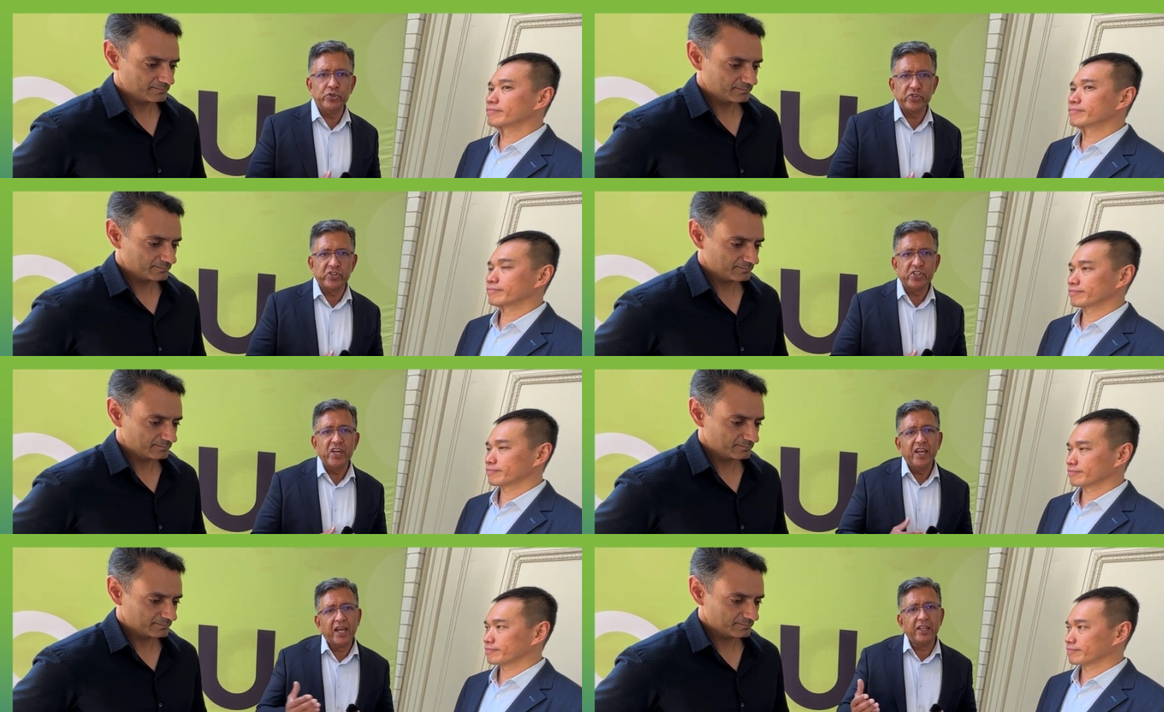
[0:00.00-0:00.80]

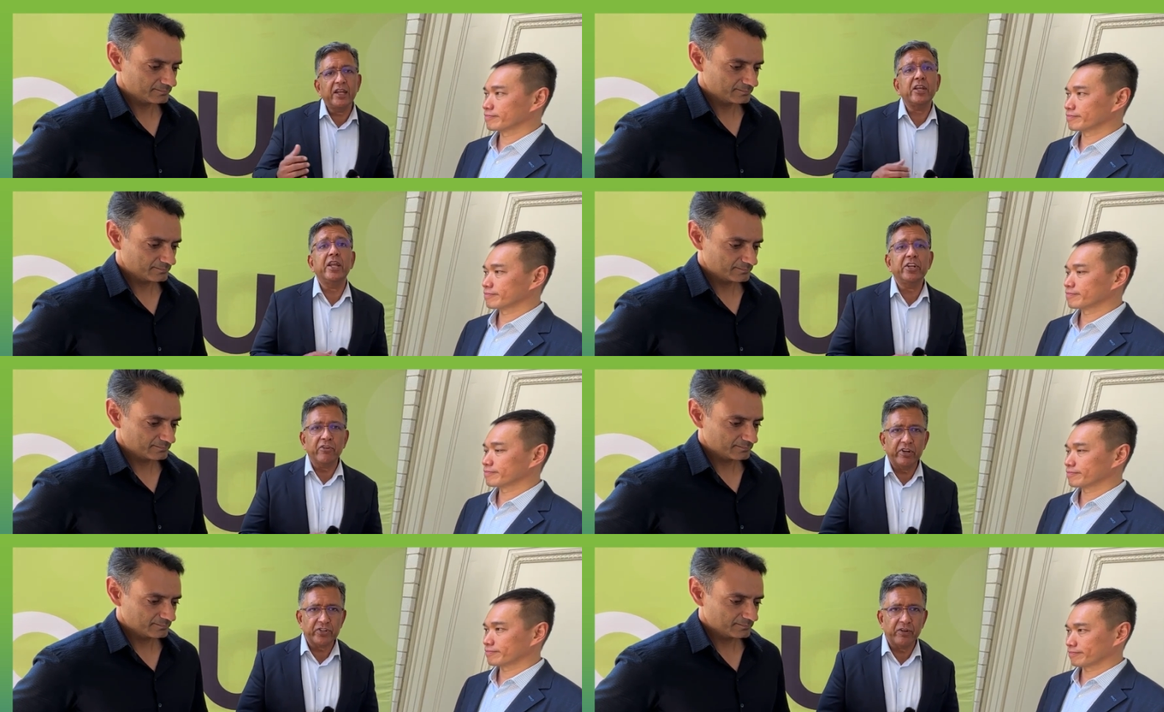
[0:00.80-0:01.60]
Speaker 1: users, and in
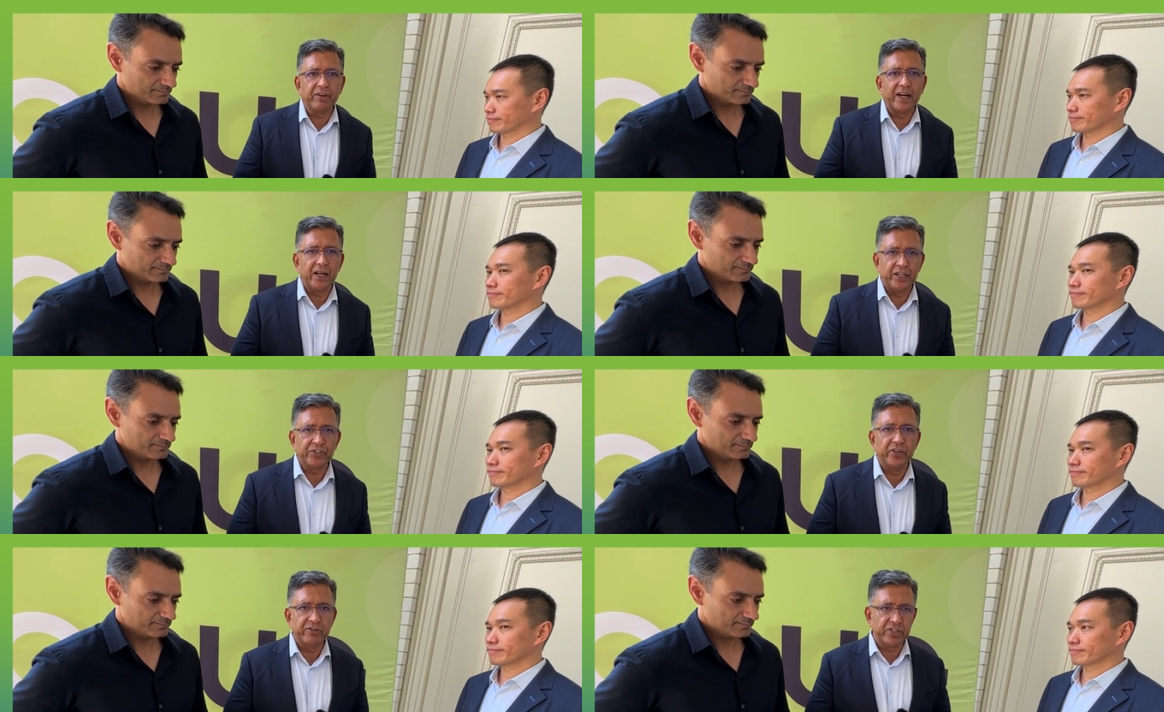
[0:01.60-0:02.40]
integration of higher
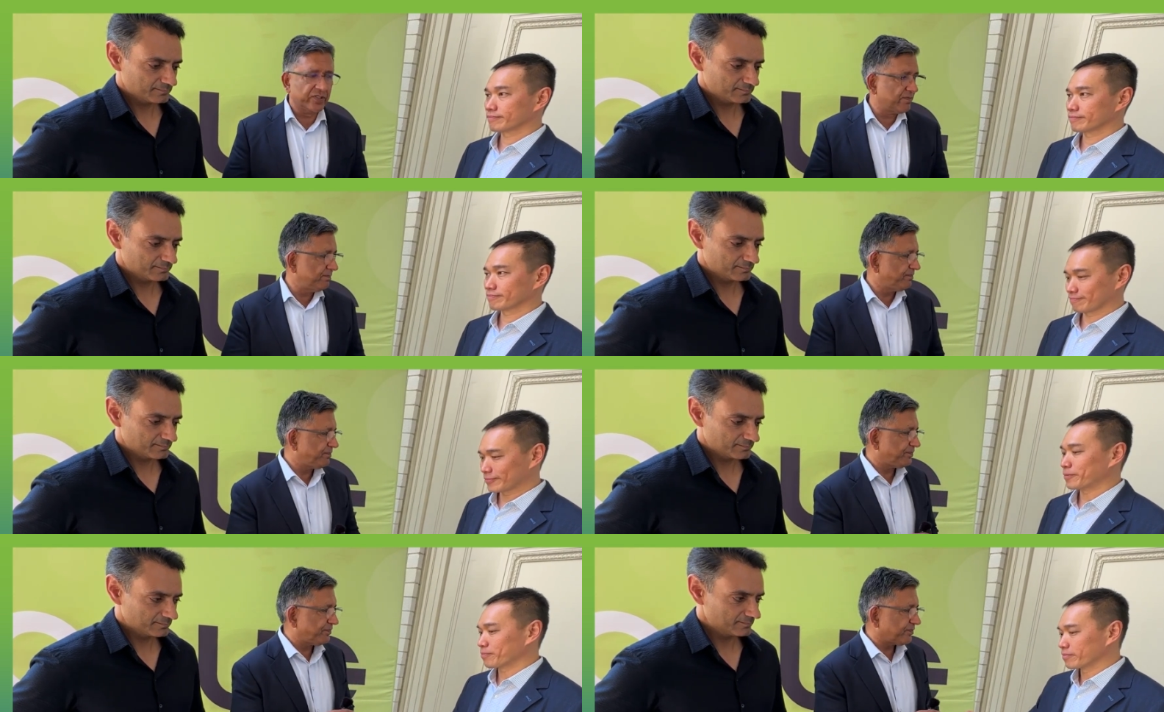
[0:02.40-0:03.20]
layer services.
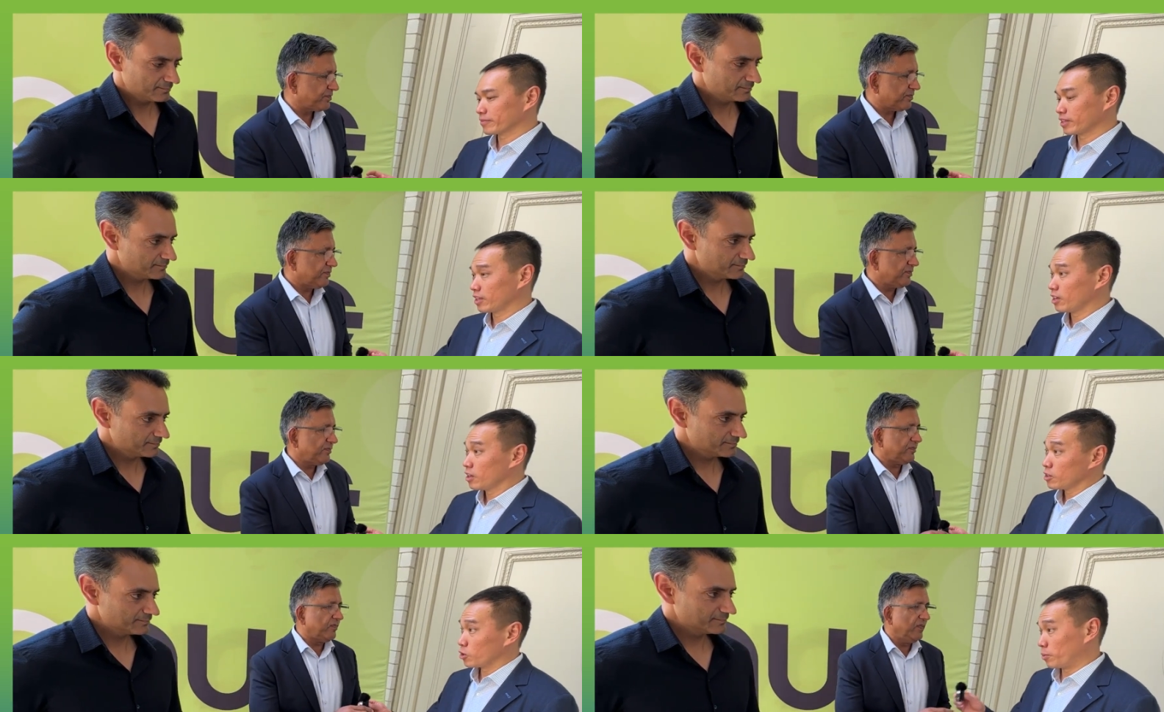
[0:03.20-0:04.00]

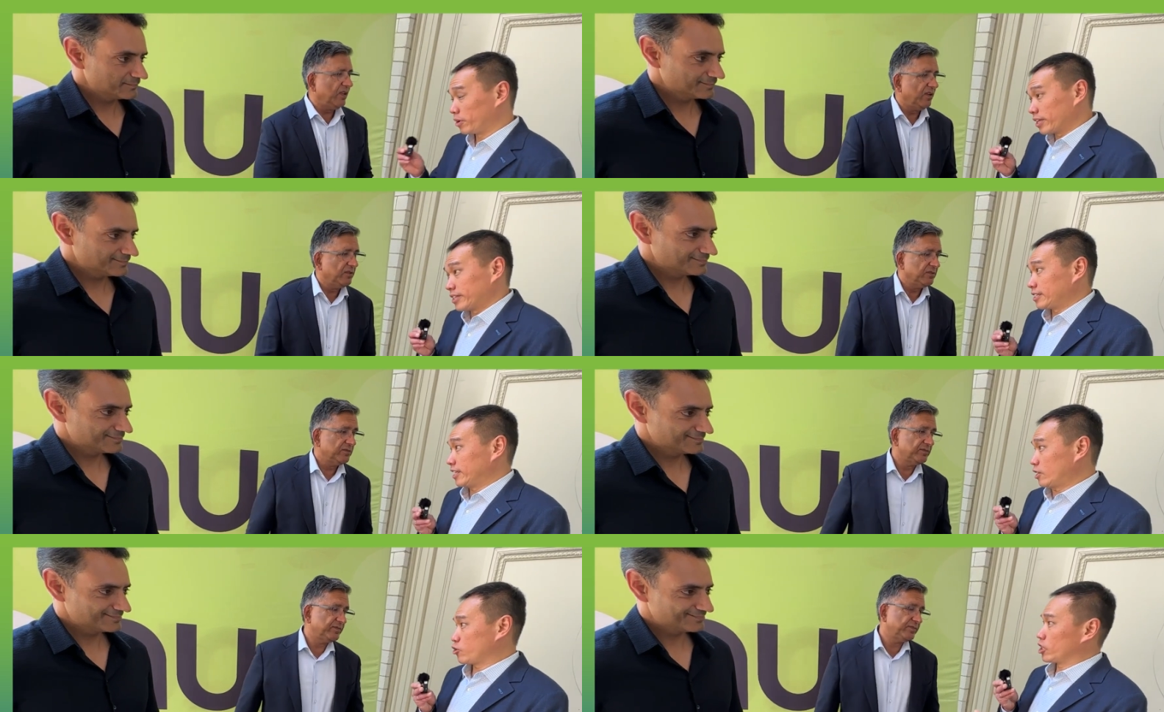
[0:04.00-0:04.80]
Speaker 2: So Amir, that,
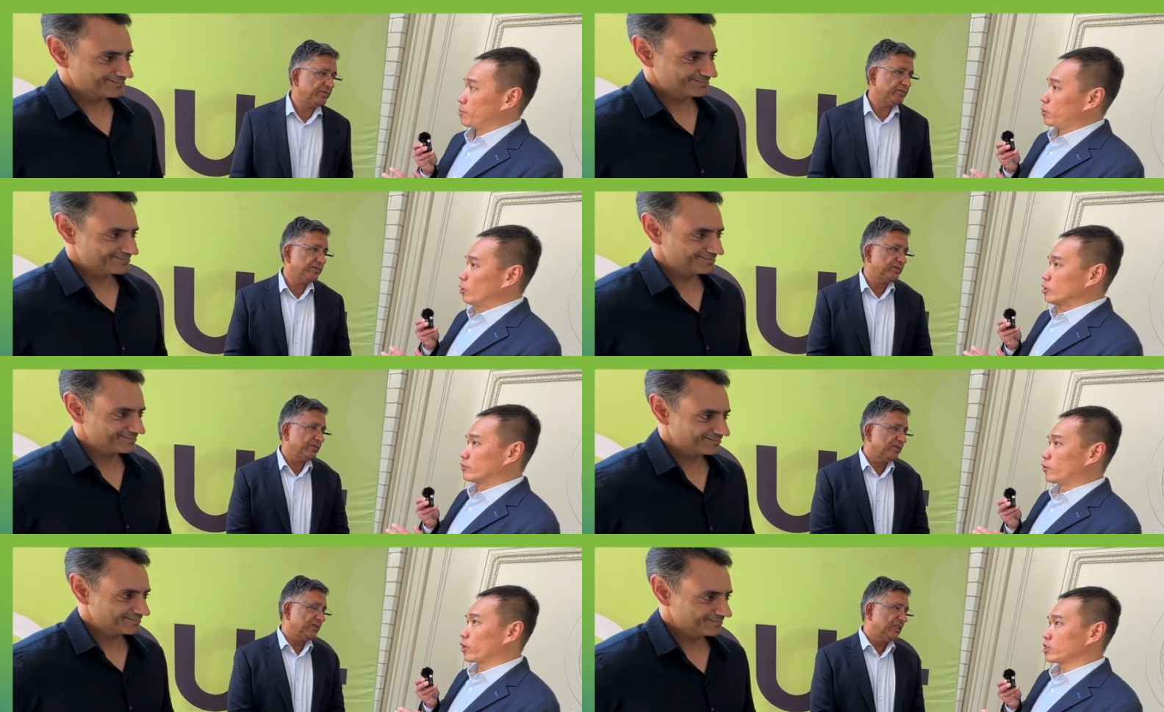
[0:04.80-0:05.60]
that's an interesting
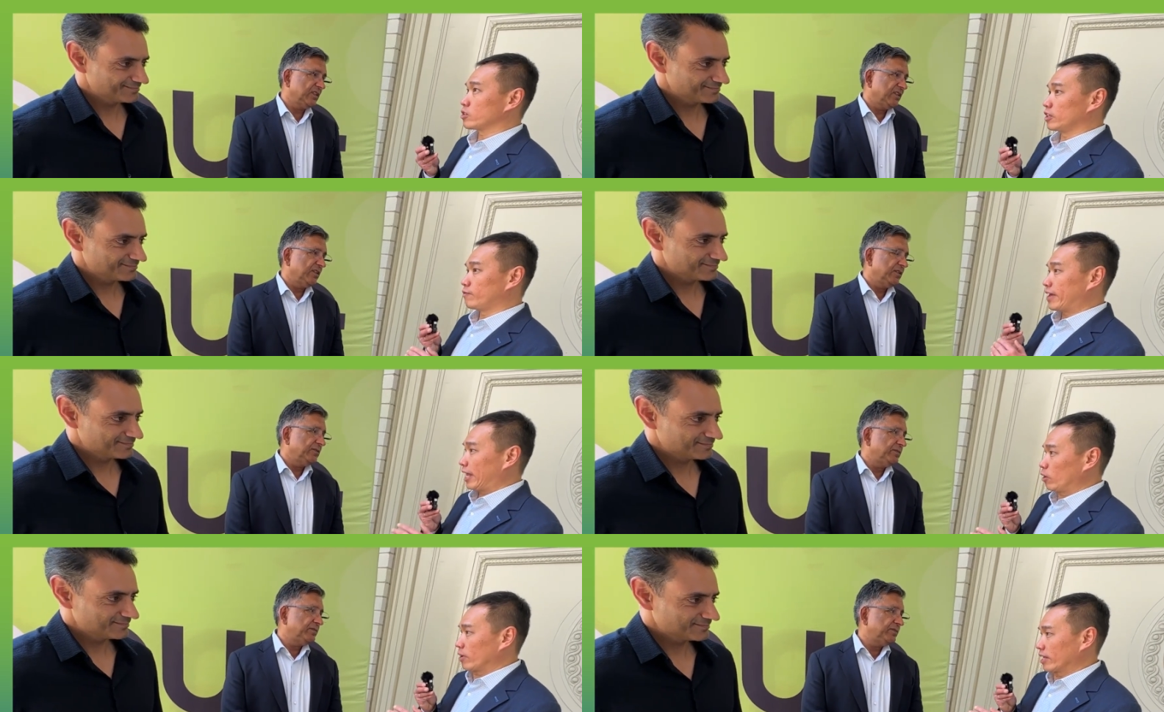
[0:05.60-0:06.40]
approach to focus on the
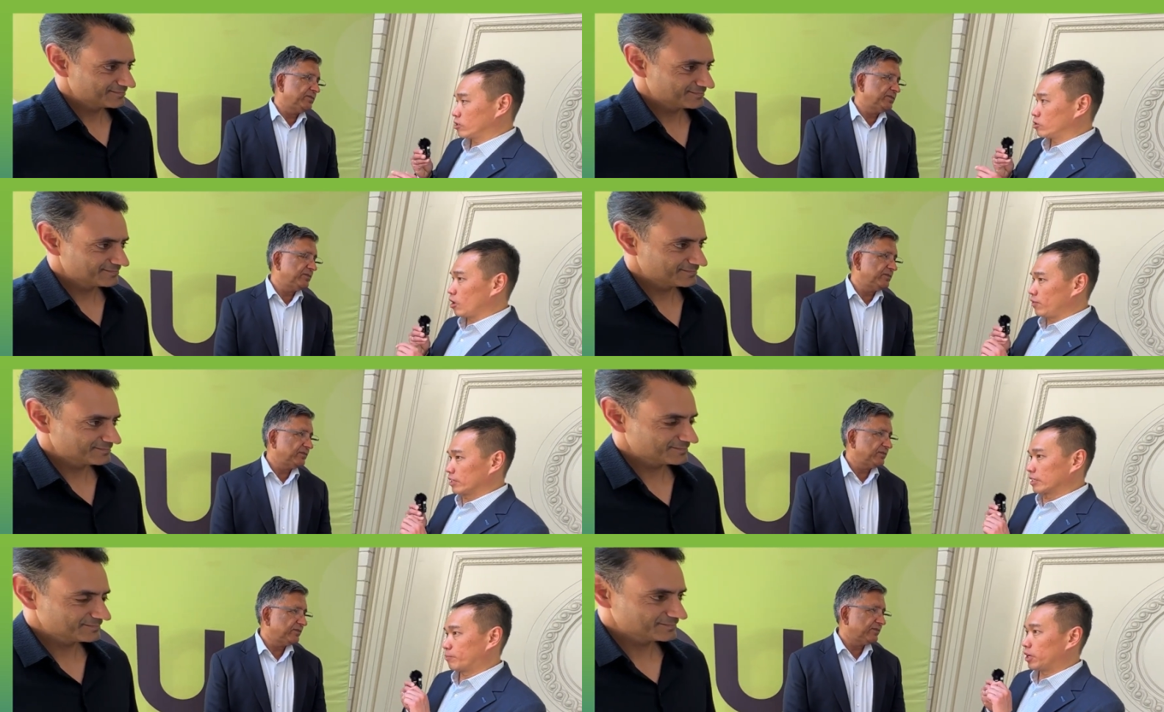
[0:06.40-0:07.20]
value add,
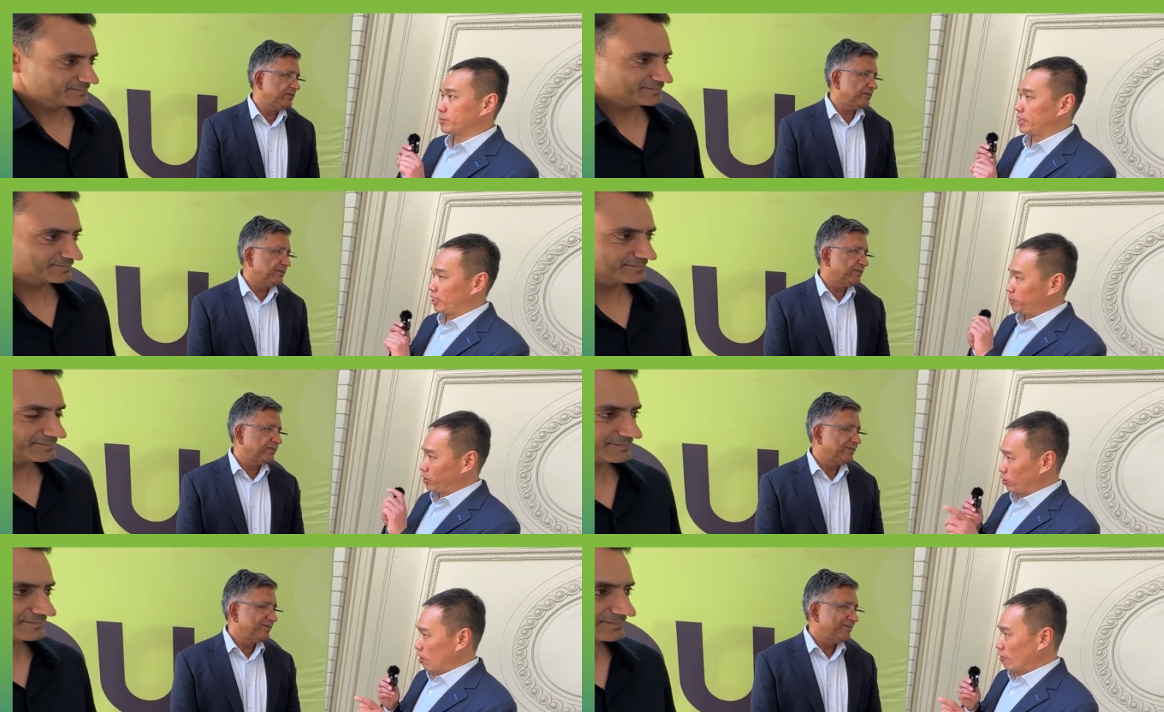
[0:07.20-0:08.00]
solving the problems that need to
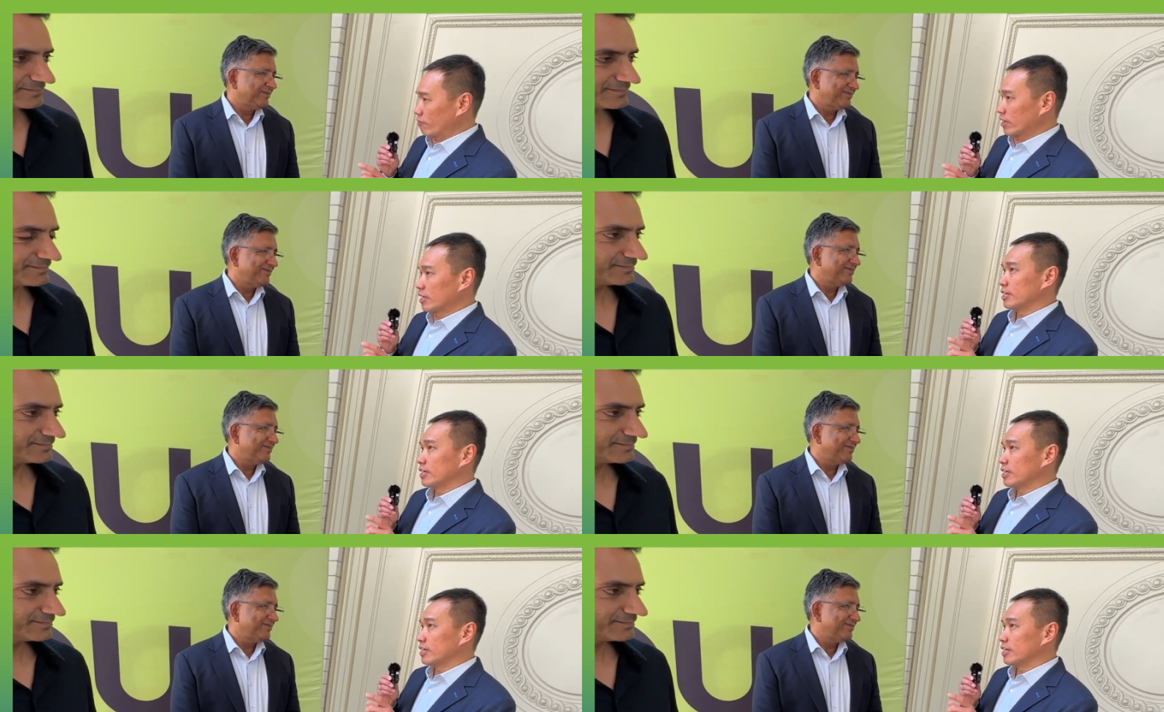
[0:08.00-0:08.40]
be solved.